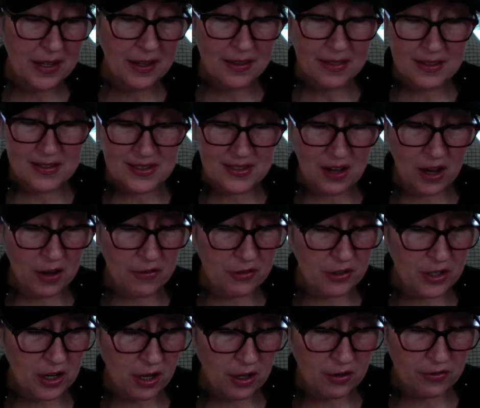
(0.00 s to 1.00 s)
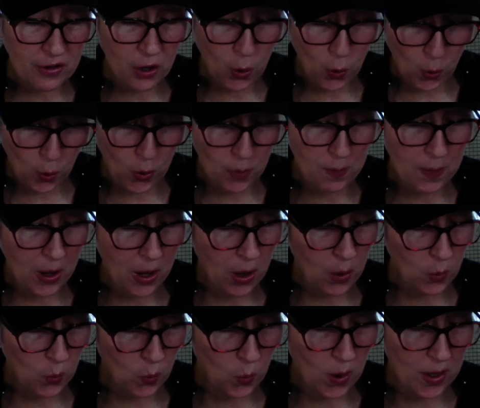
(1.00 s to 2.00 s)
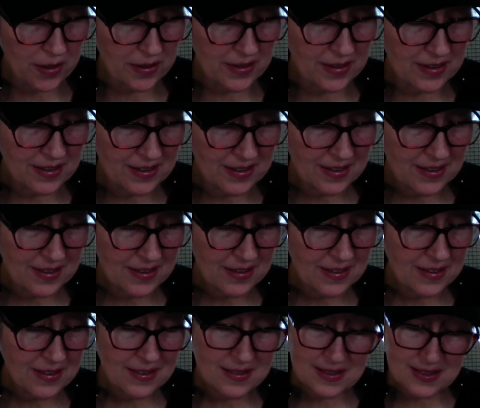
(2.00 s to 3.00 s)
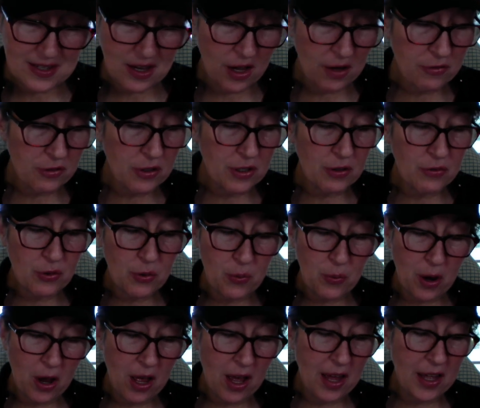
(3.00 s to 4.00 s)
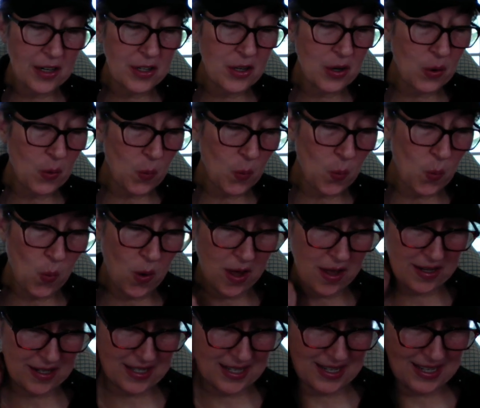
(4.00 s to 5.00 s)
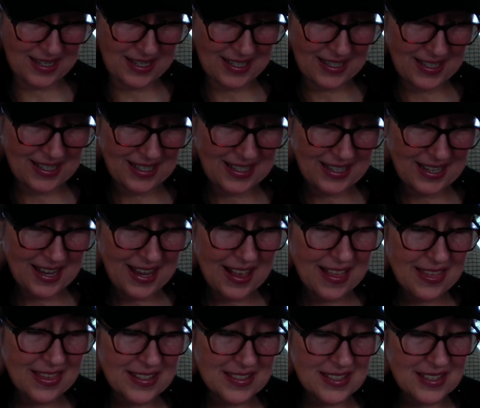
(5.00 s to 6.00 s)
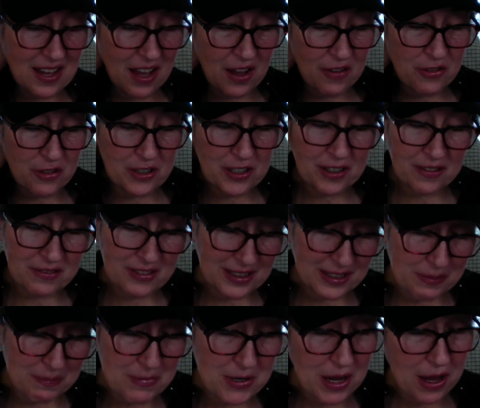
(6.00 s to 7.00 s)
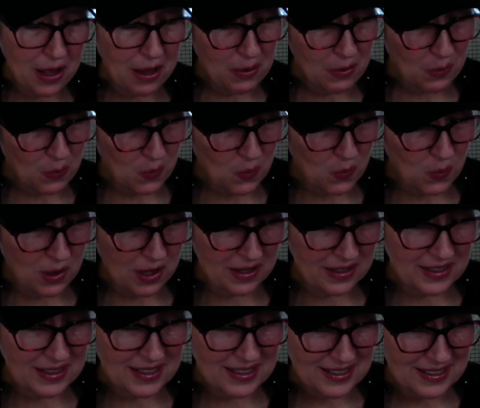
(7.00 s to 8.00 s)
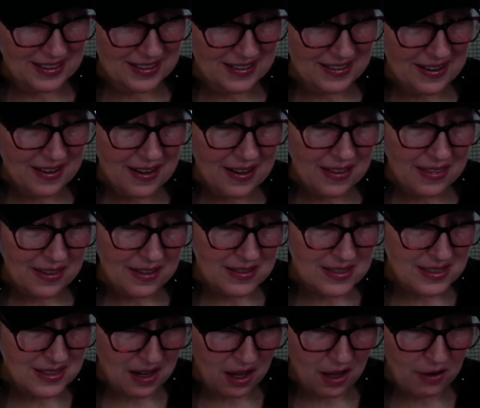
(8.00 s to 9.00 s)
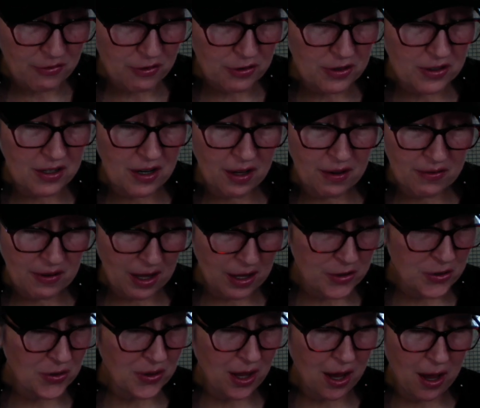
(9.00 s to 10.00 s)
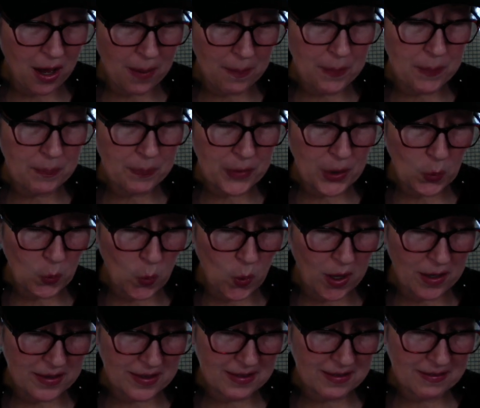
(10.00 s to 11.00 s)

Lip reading: The sovereign of Horma, one. The sovereign of Arad, one. The sovereign of Libna, one. The sovereign of Adullam, one.